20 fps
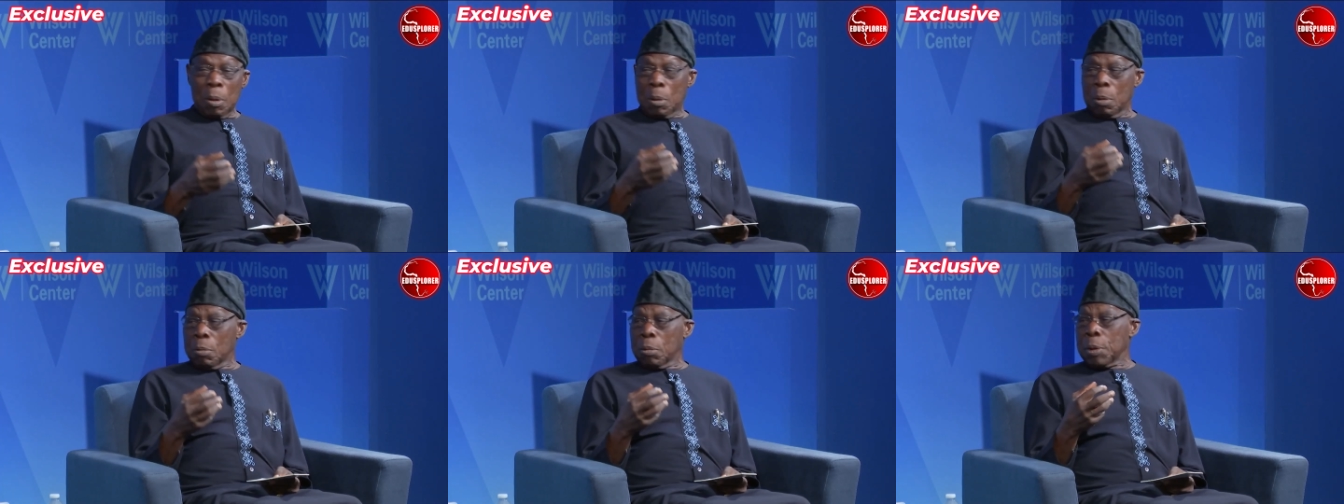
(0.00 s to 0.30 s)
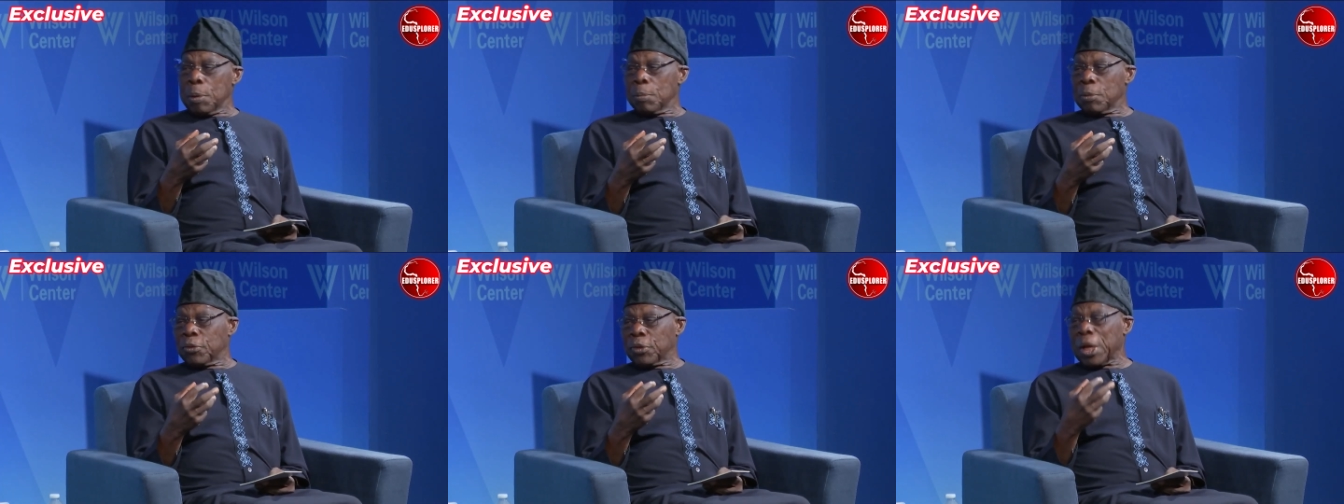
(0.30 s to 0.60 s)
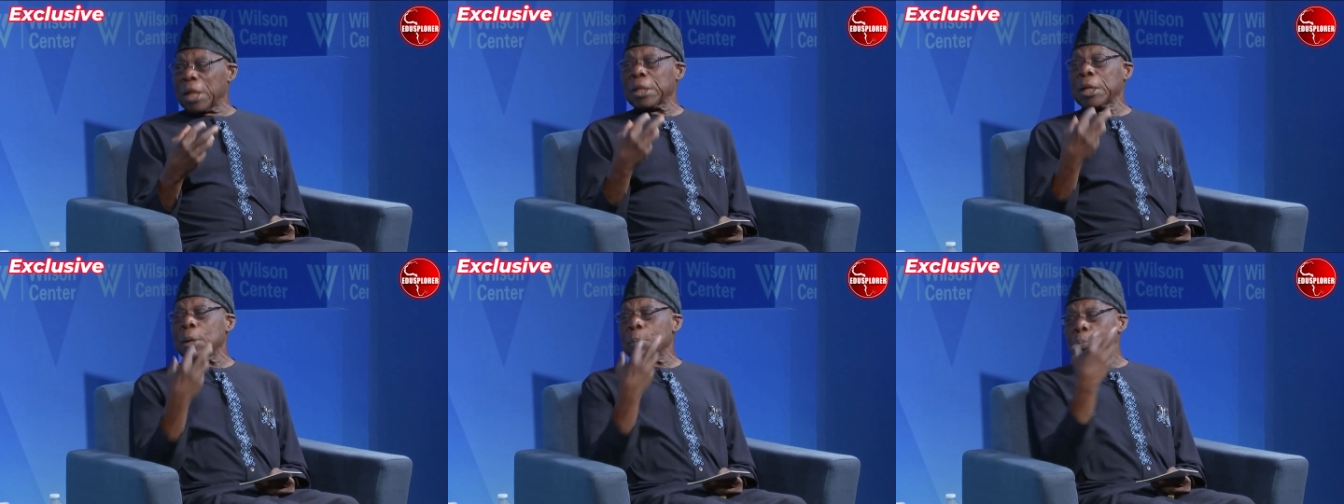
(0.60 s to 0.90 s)
we
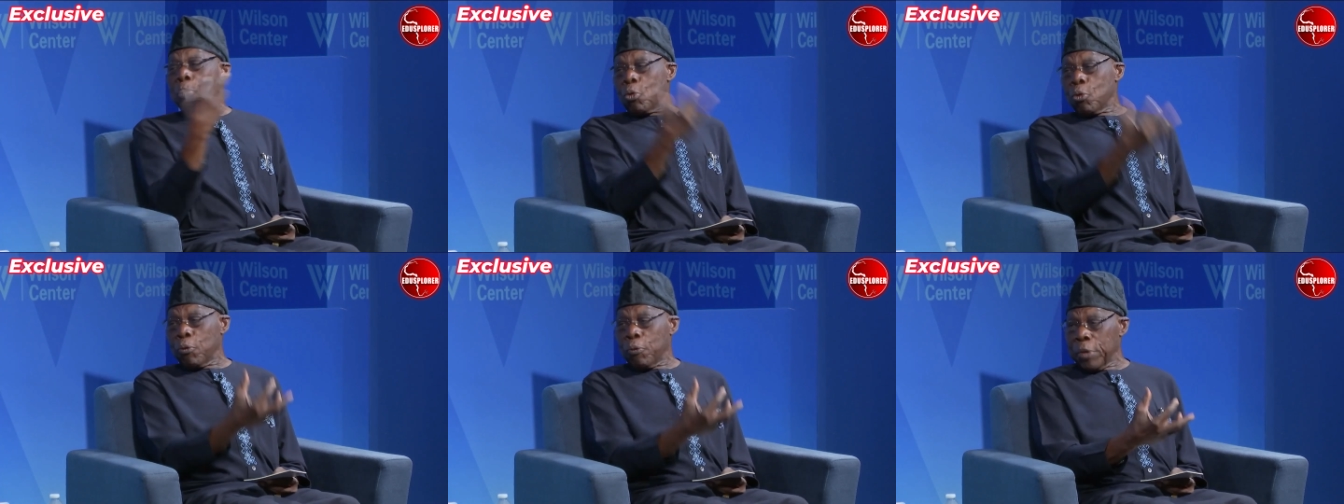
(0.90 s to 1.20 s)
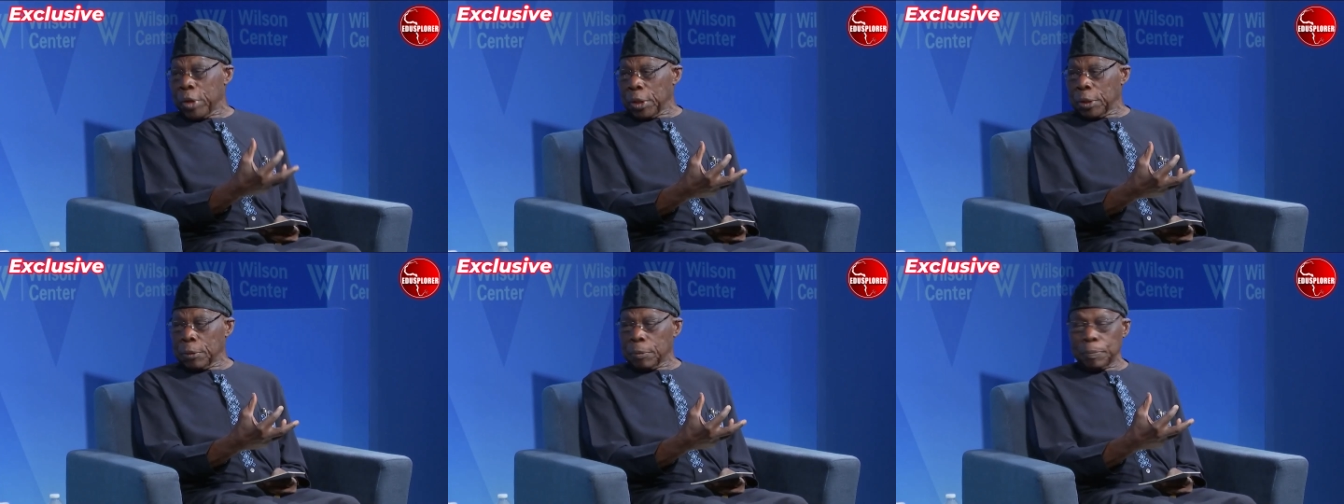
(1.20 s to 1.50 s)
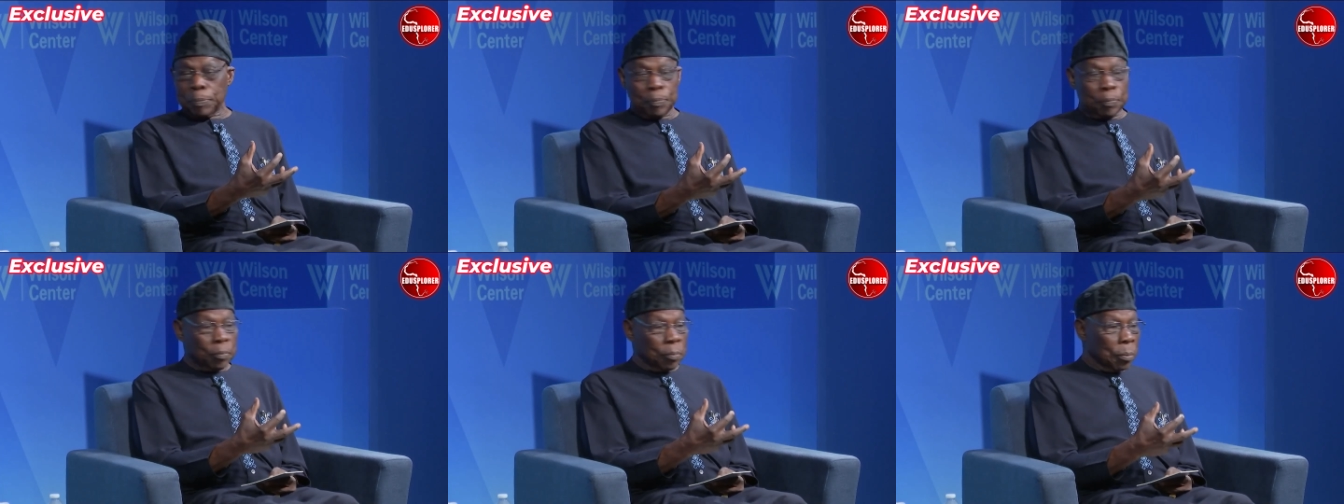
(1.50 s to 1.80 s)
started moving.
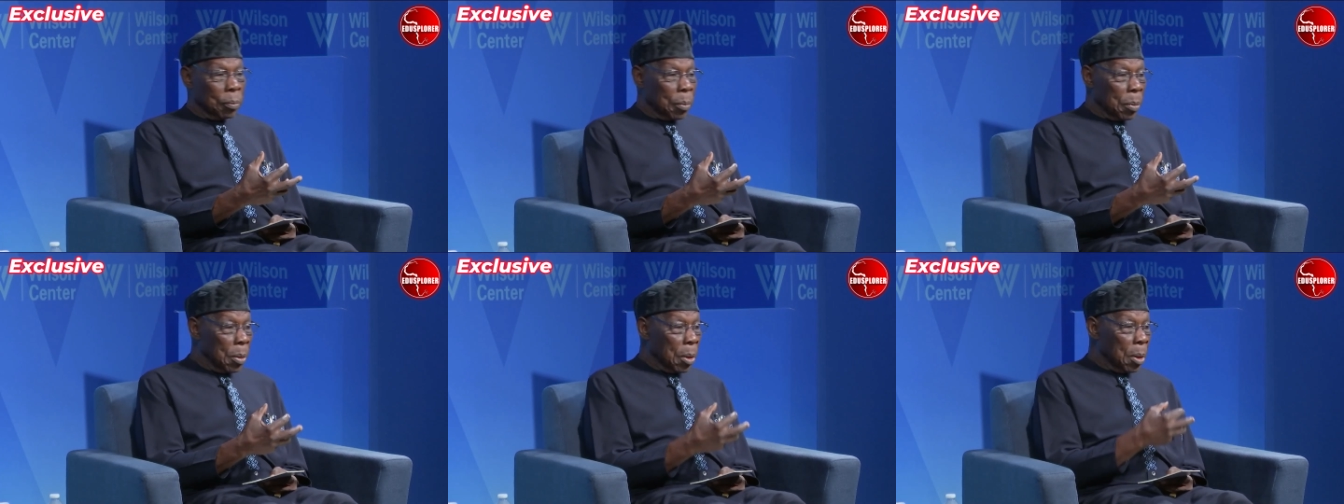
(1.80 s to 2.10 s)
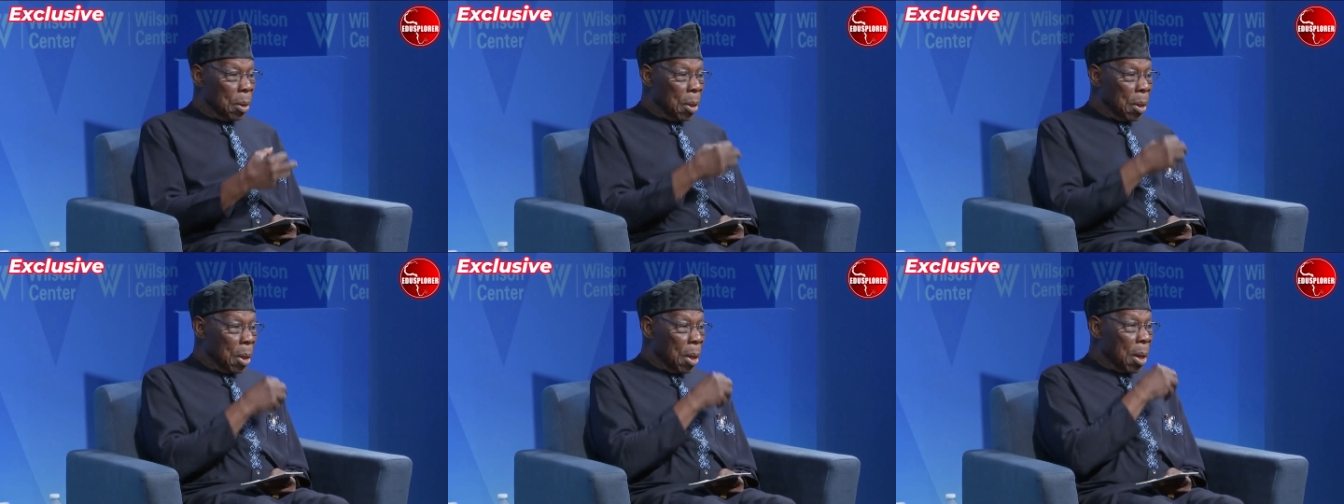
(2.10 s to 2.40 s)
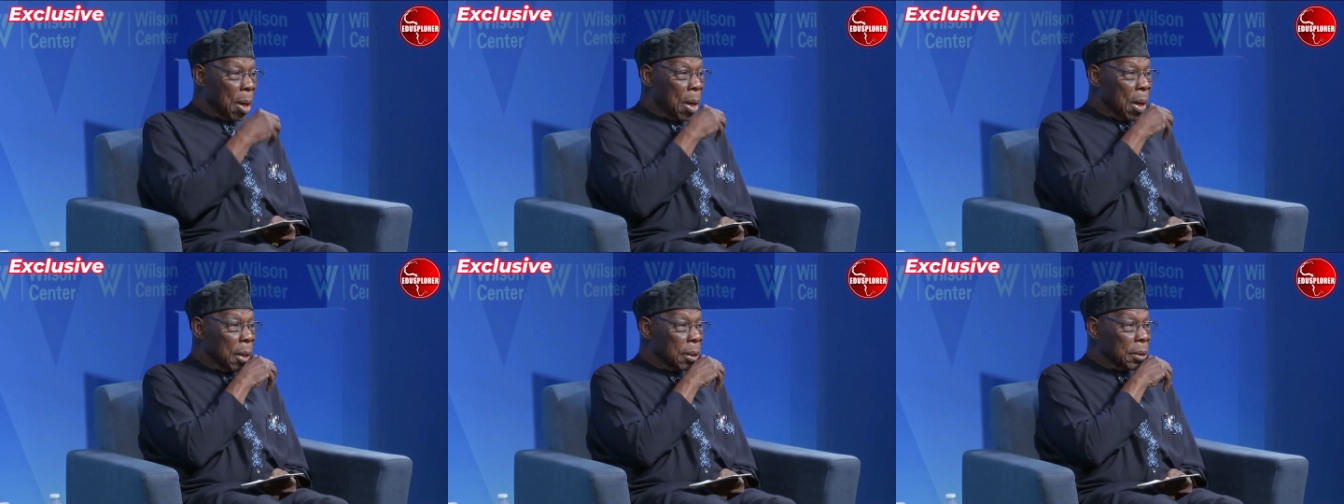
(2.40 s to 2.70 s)

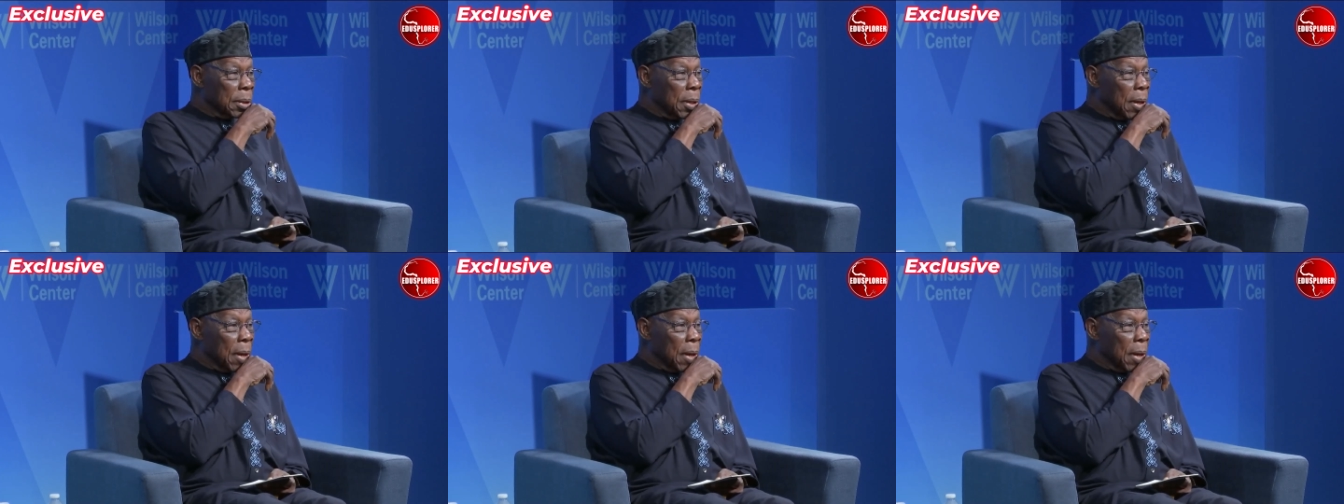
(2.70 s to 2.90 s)
And